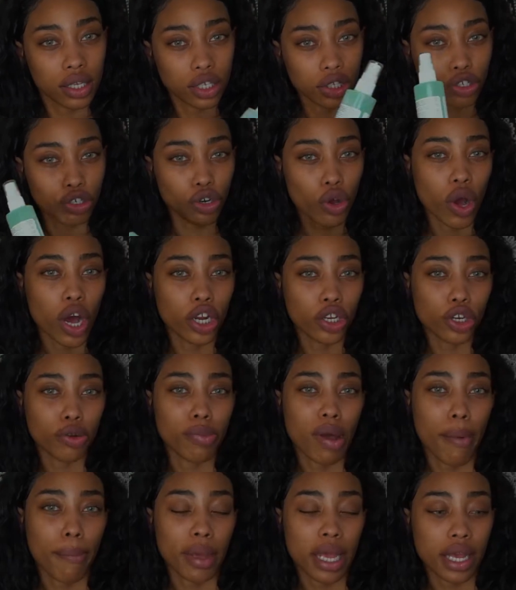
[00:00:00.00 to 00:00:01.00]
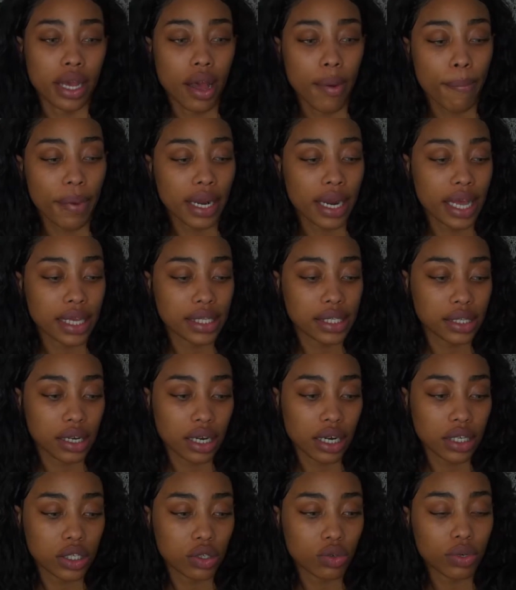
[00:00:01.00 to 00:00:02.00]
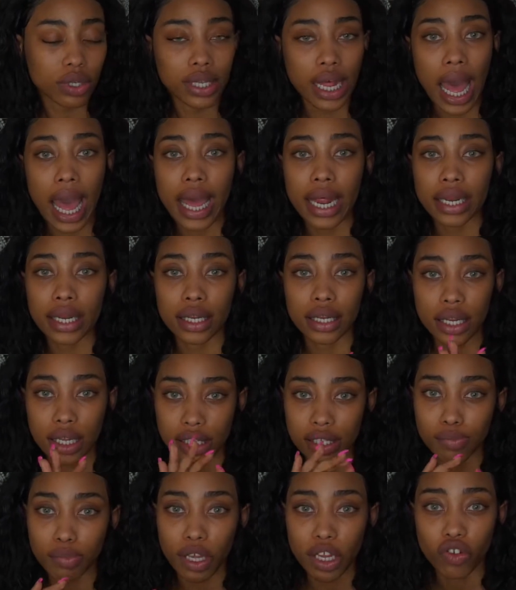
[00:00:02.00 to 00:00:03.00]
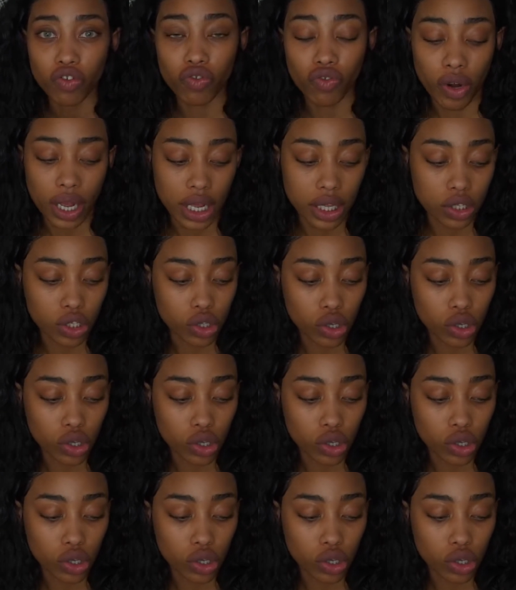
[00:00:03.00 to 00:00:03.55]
you know, under my makeup, and I started doing that and it's been great.